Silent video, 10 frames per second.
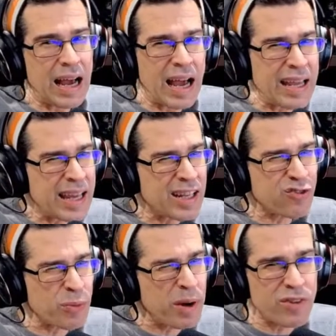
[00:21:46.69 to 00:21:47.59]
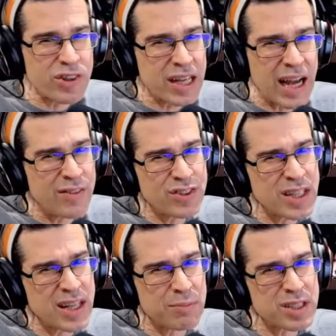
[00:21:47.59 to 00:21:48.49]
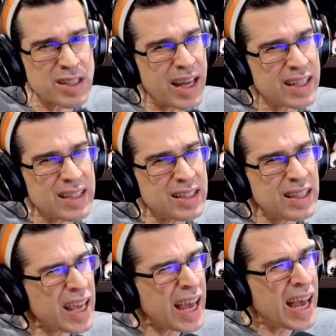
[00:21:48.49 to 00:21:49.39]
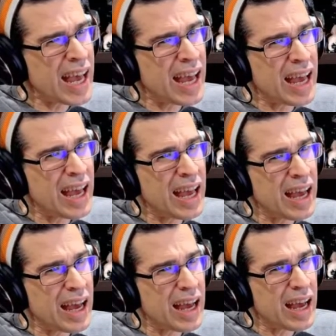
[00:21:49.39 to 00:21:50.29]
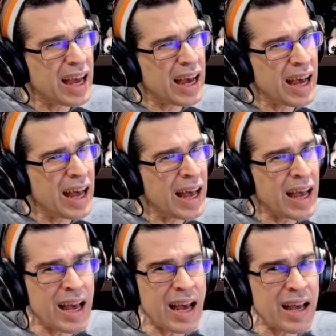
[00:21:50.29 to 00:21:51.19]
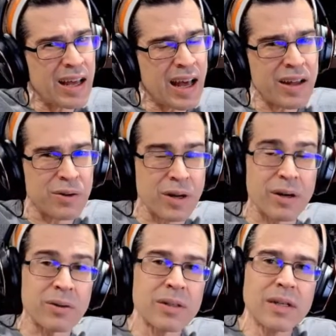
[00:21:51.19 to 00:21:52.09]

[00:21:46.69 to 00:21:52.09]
I guess from everything I've seen, I'm just like, yeah, I don't know.